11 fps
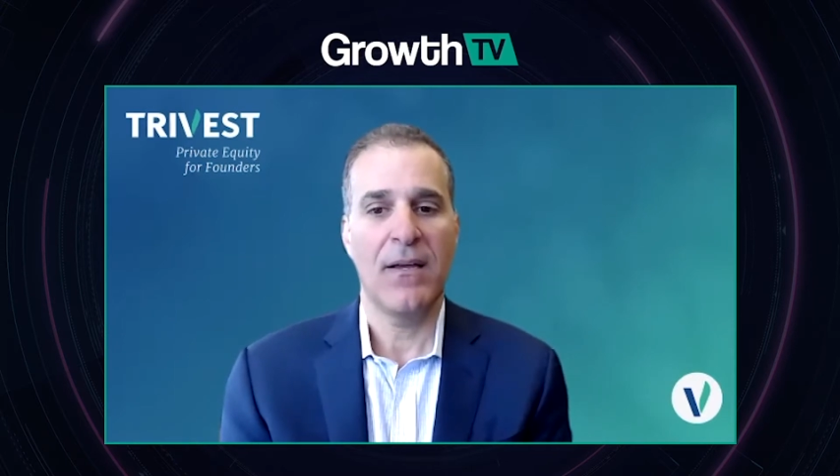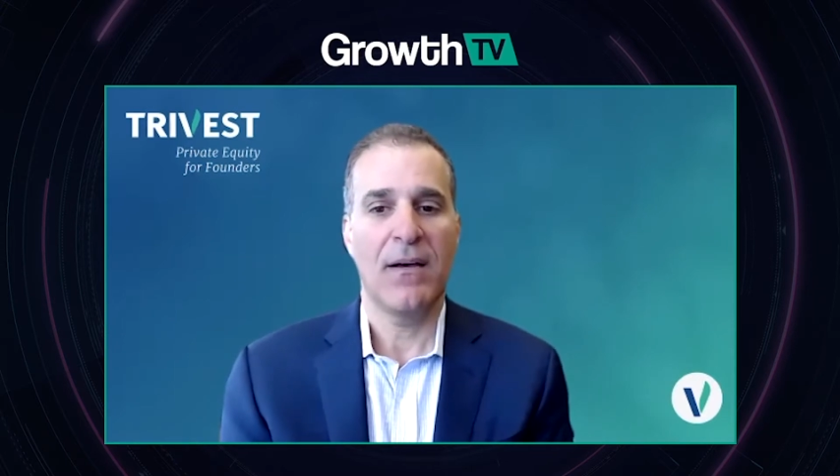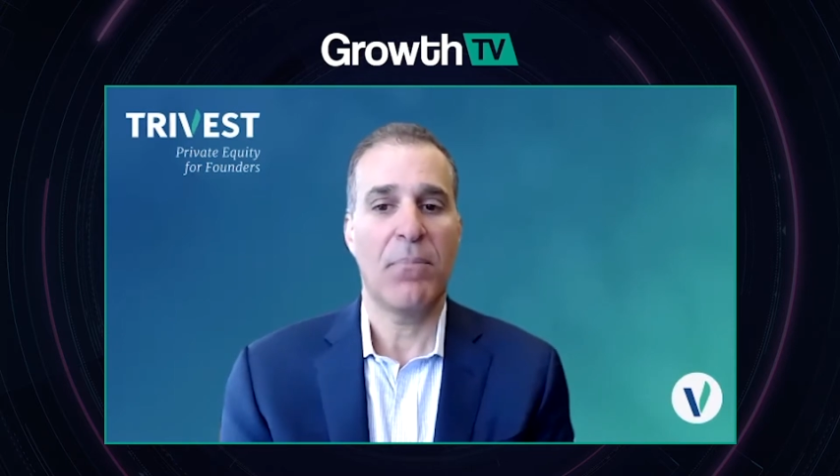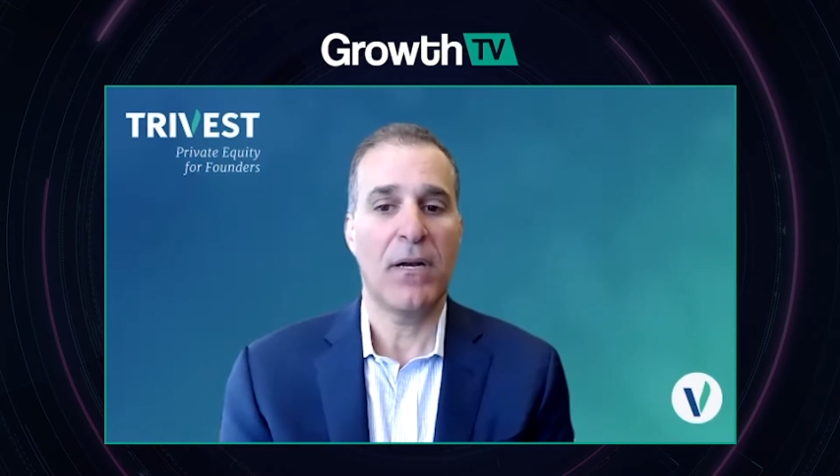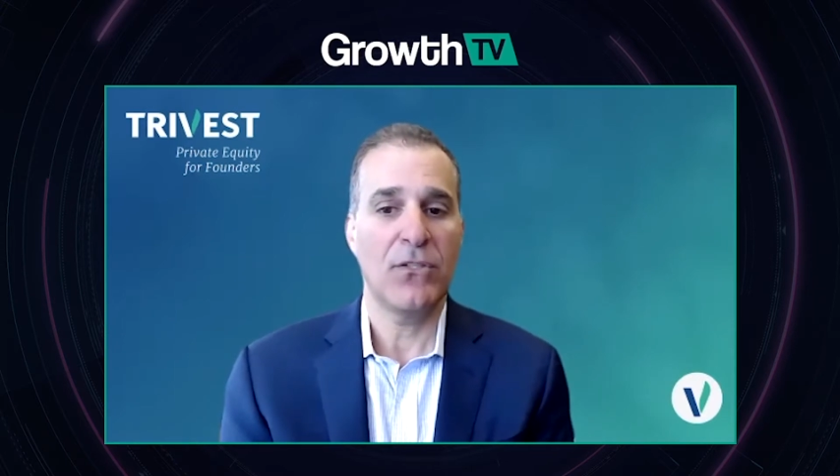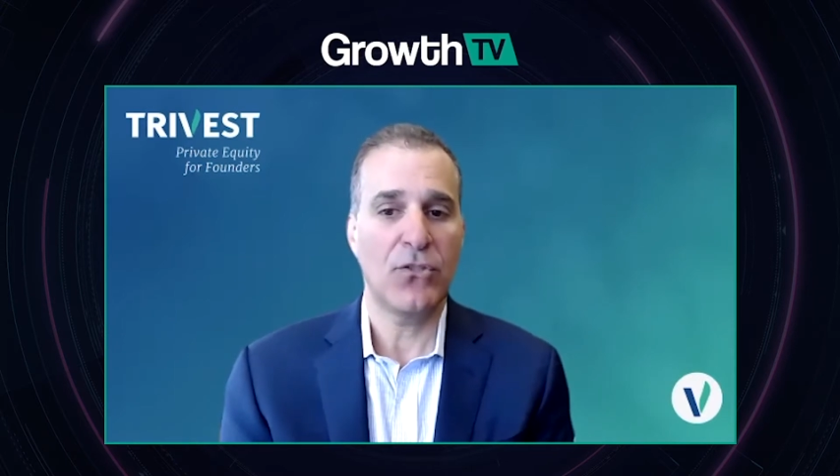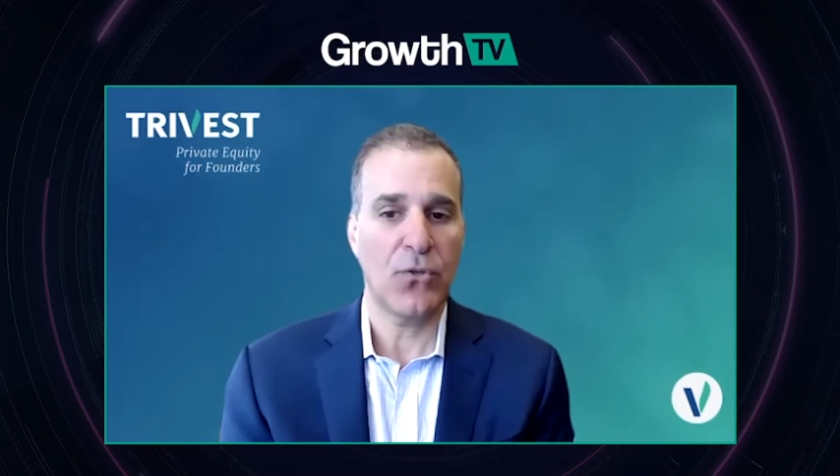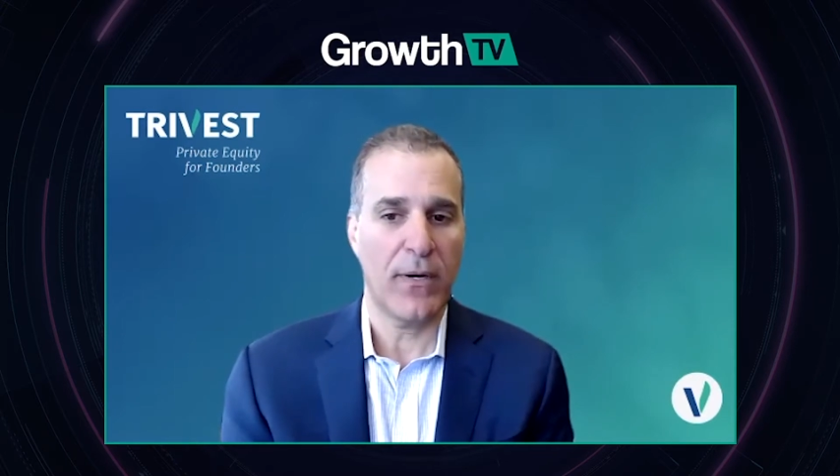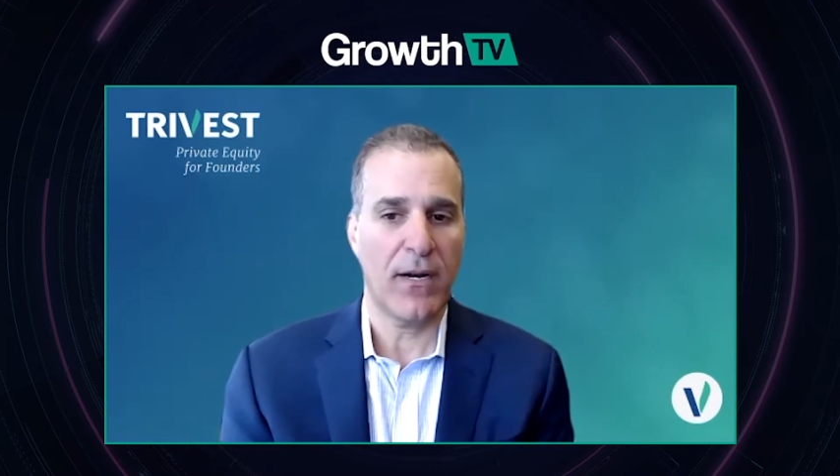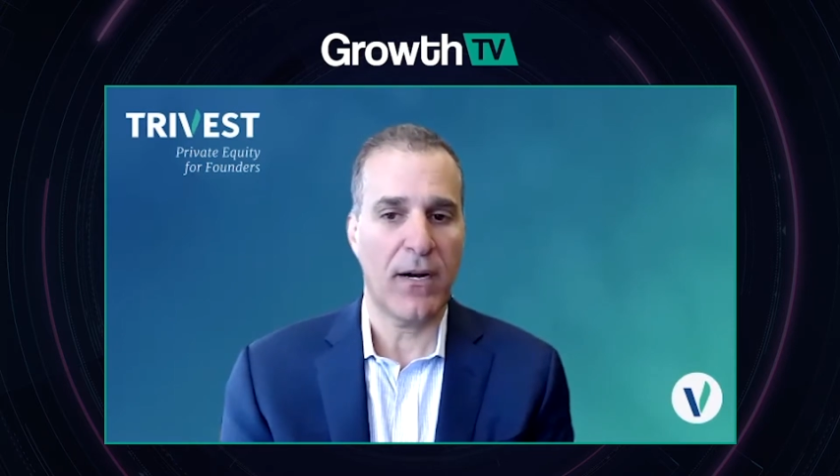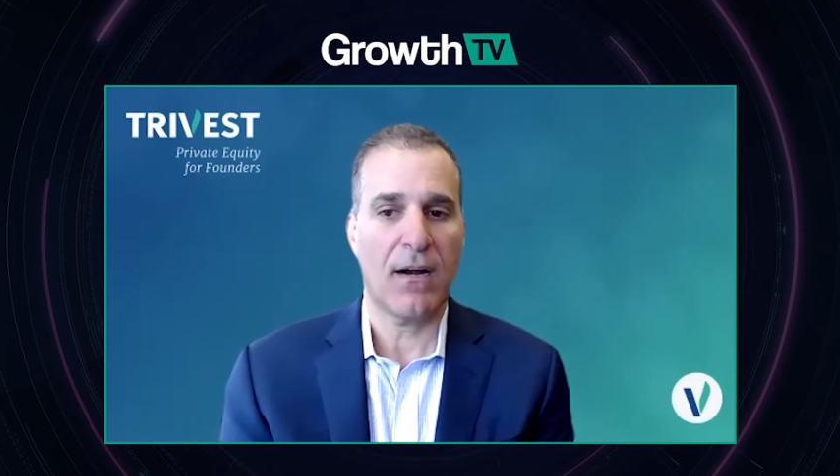but
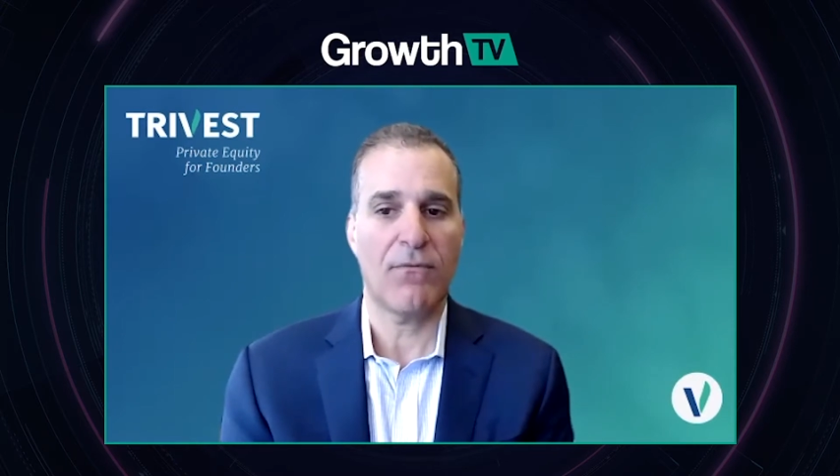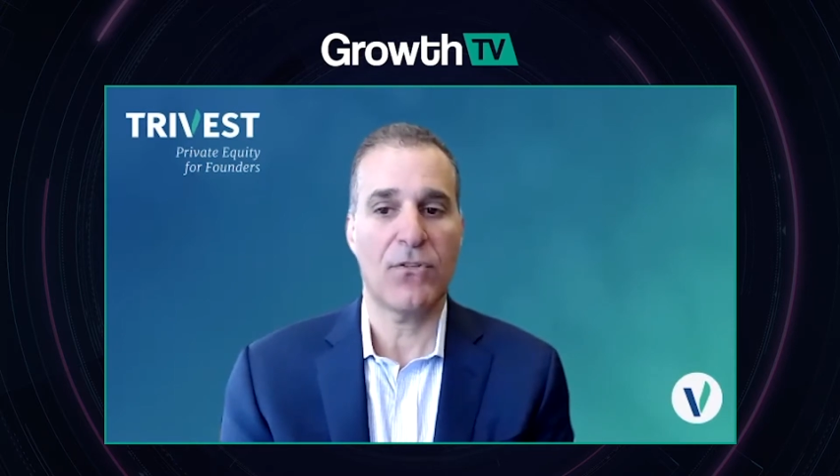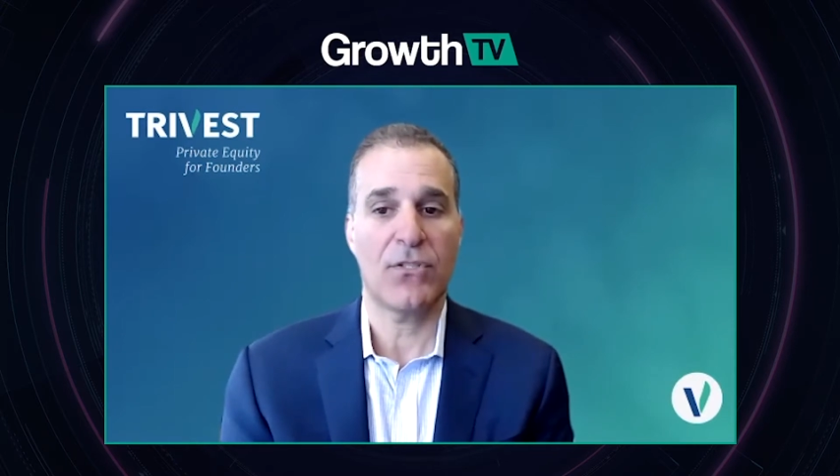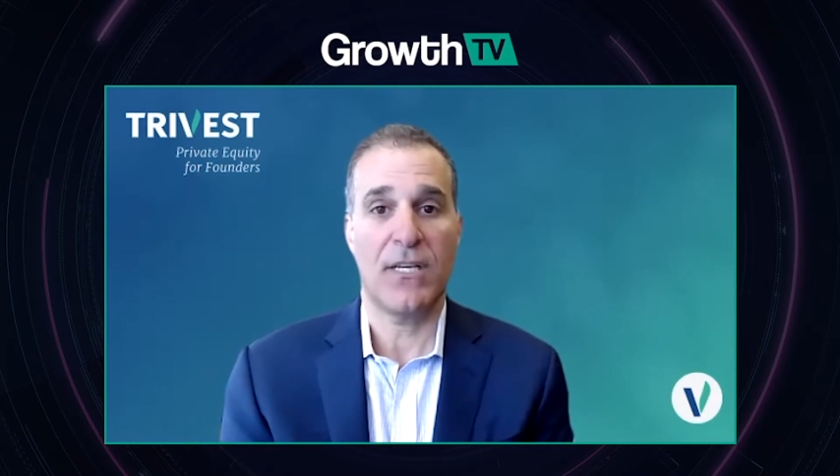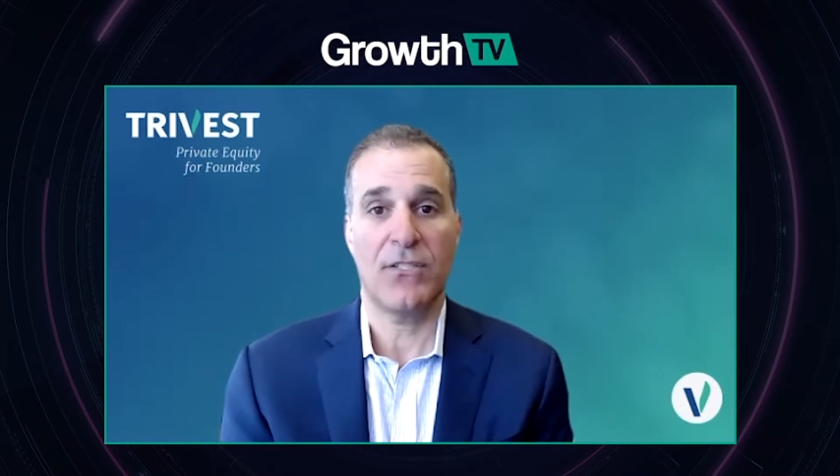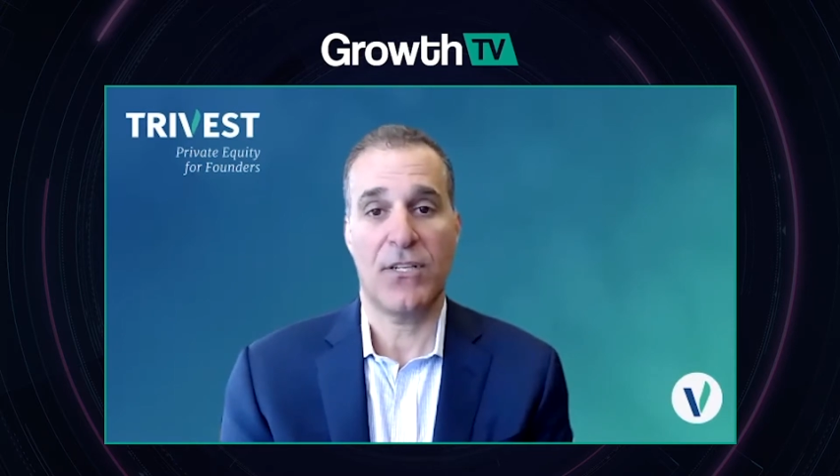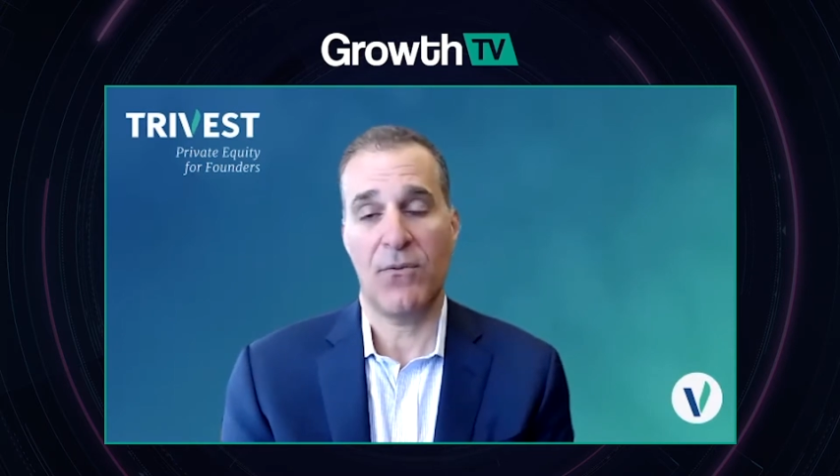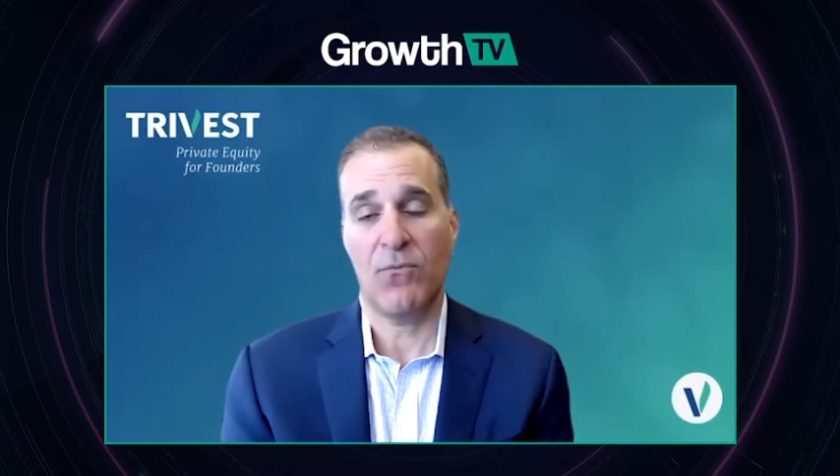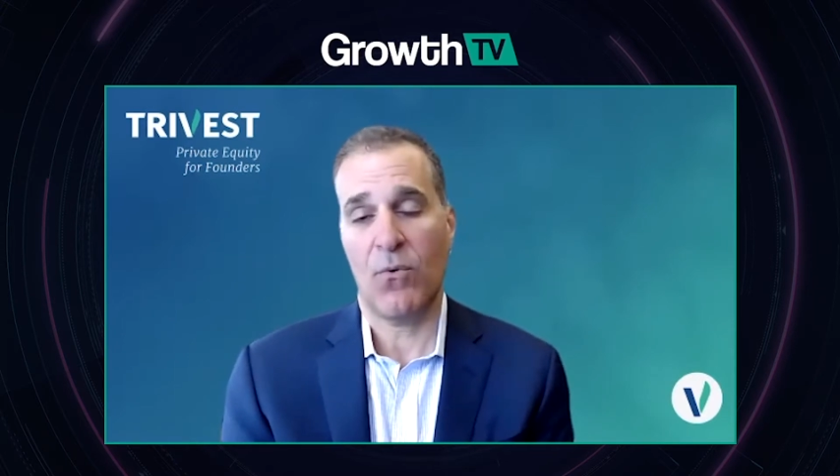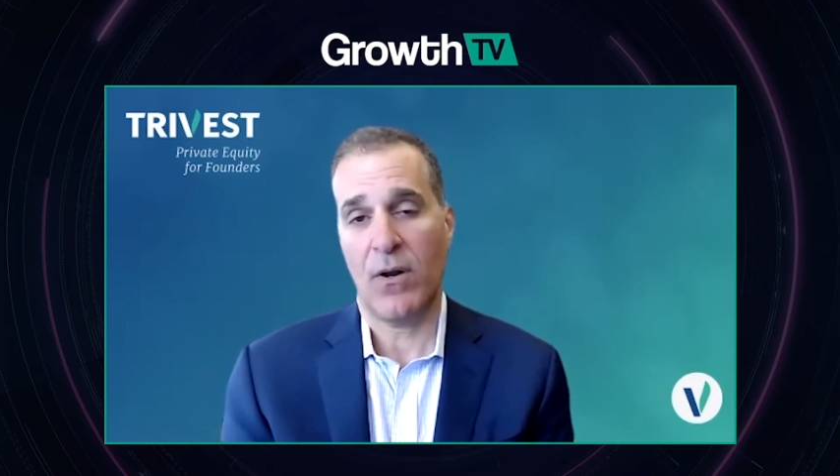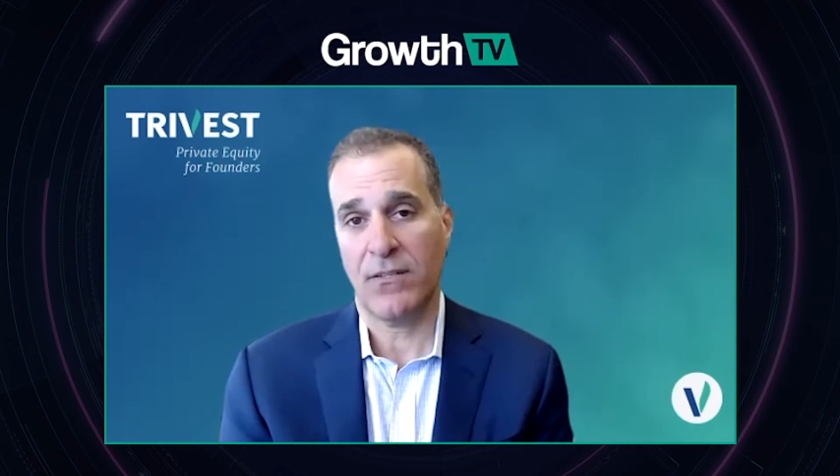enjoyed our conversation
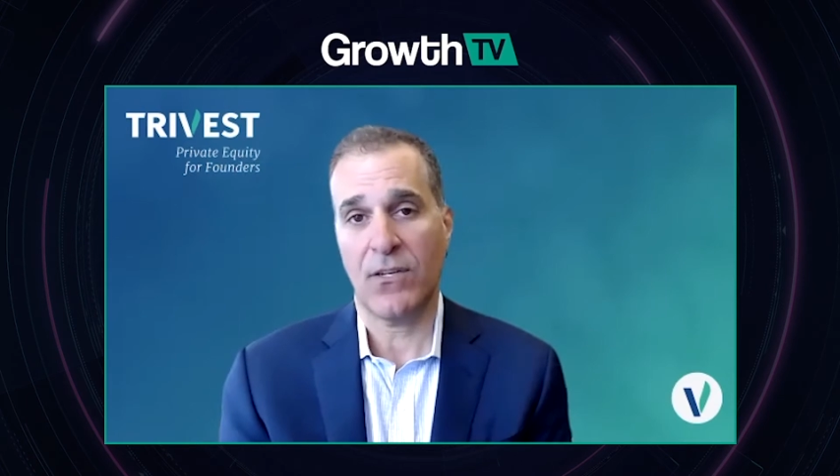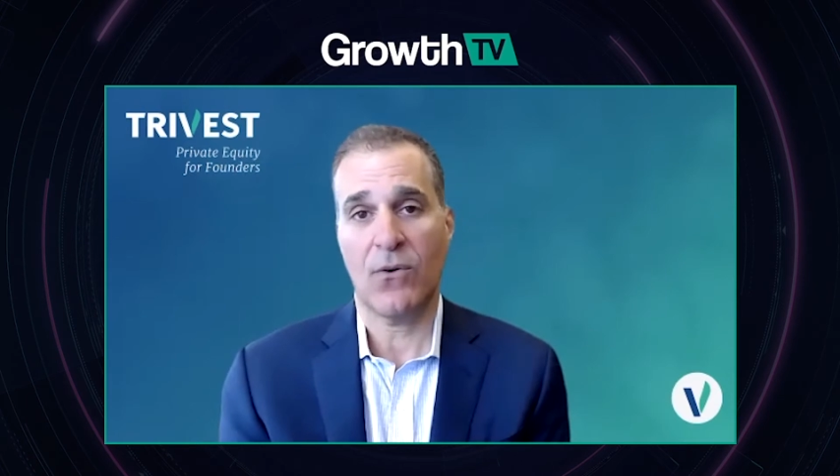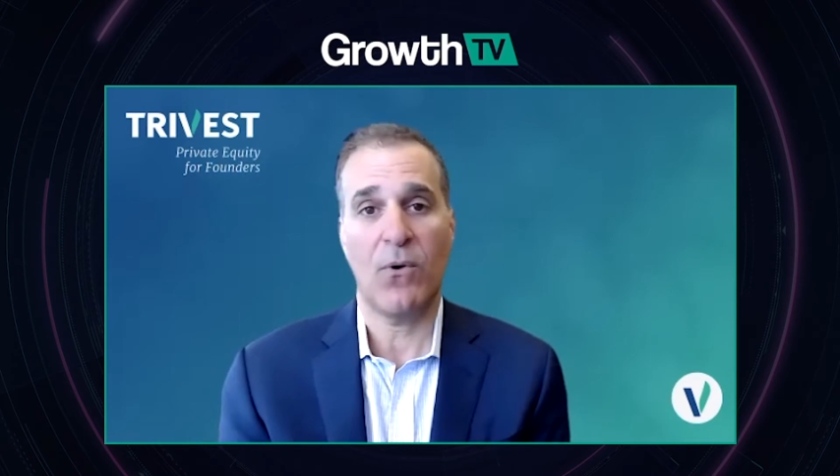and wanted to,